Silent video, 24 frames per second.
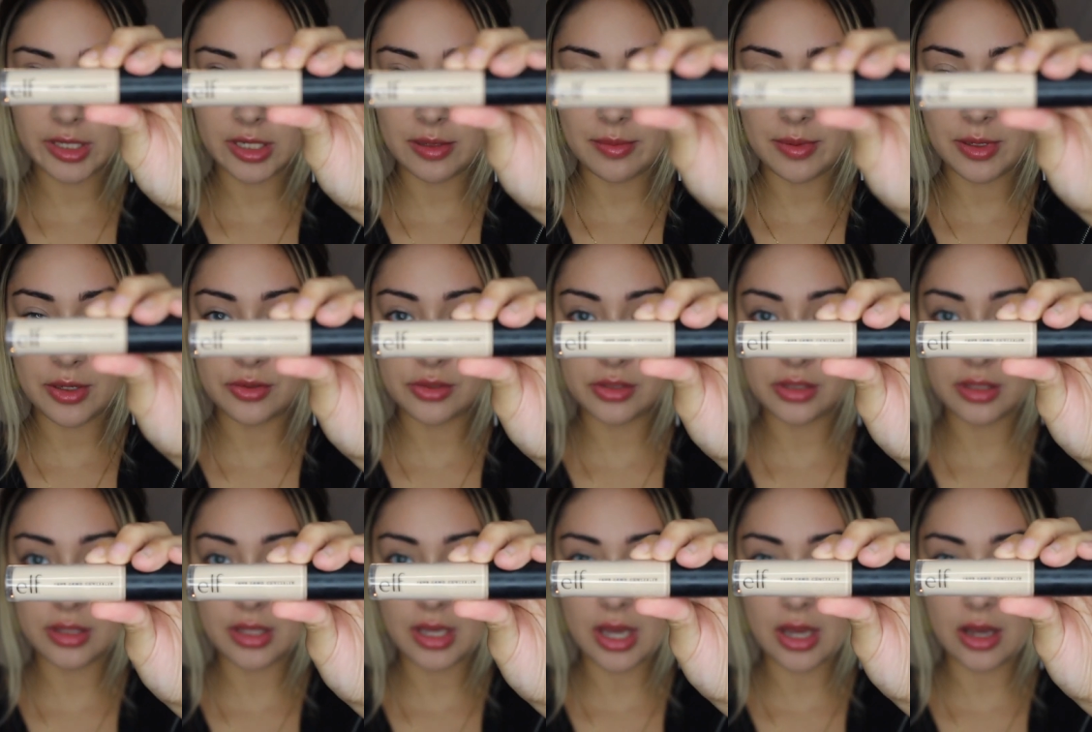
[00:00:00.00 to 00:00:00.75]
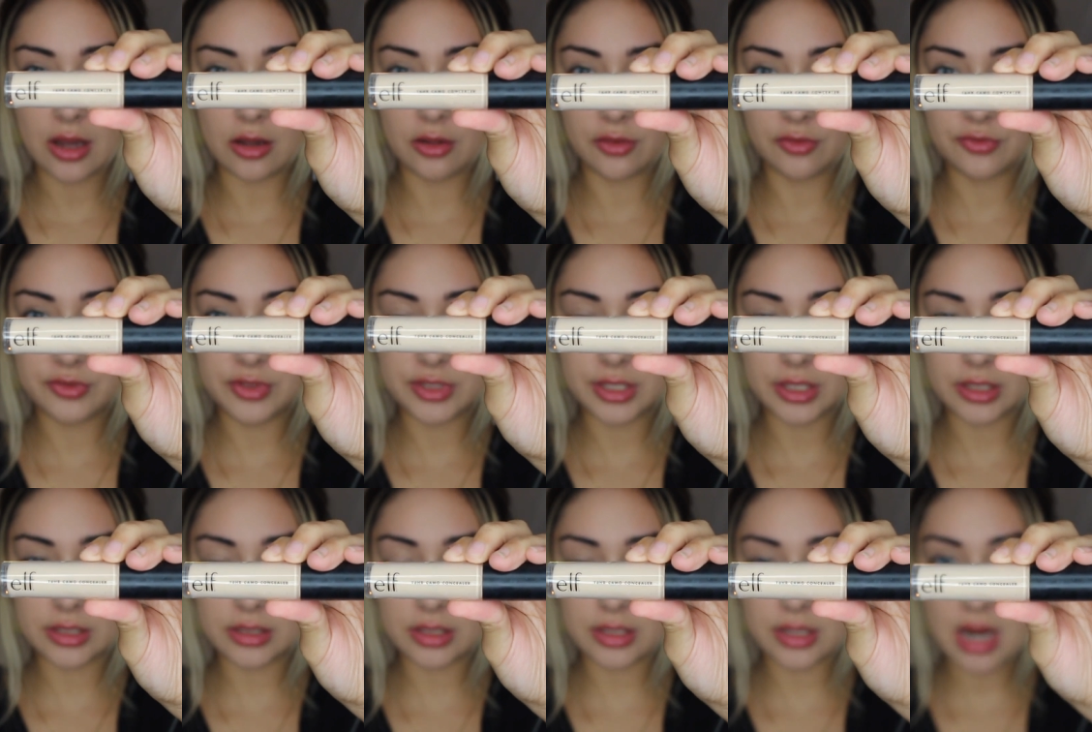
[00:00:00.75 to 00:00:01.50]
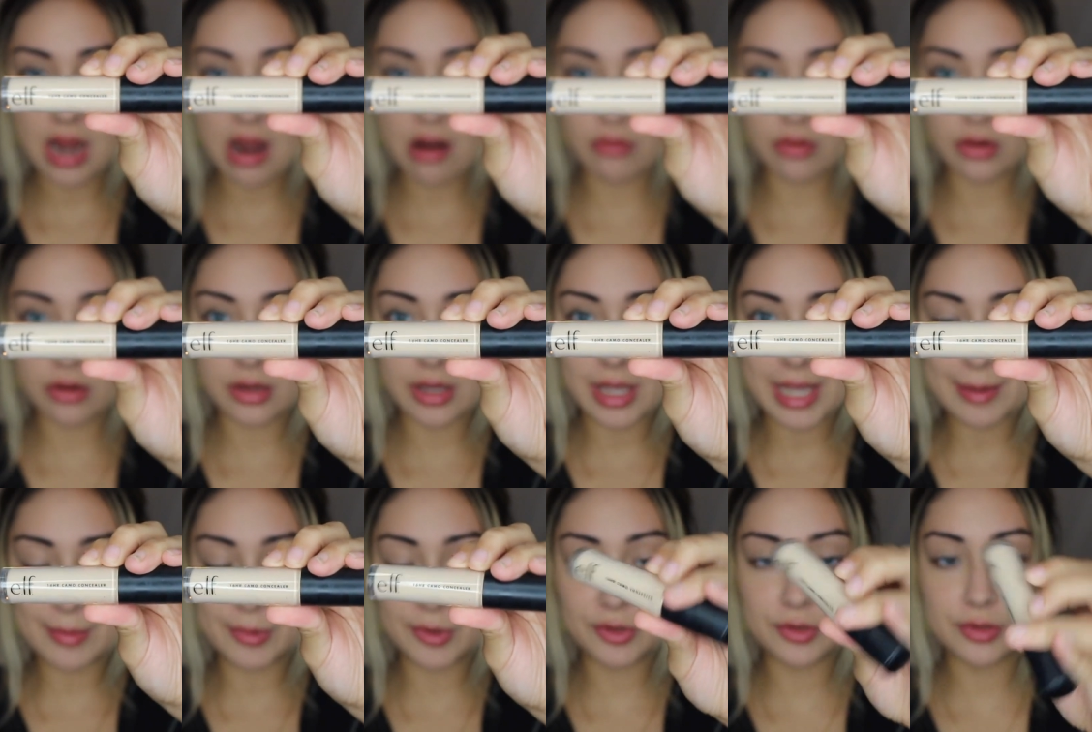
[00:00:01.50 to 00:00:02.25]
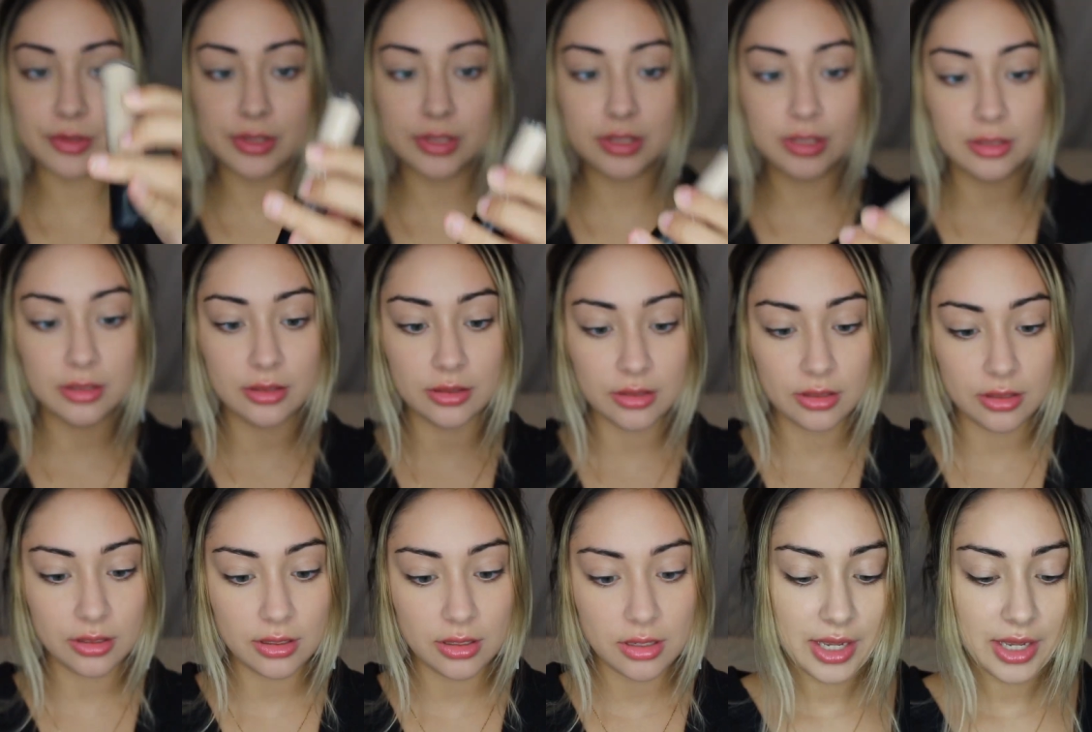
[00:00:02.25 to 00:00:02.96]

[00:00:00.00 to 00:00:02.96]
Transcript: gonna be using the e.l.f. 16 Hour Camo Concealer.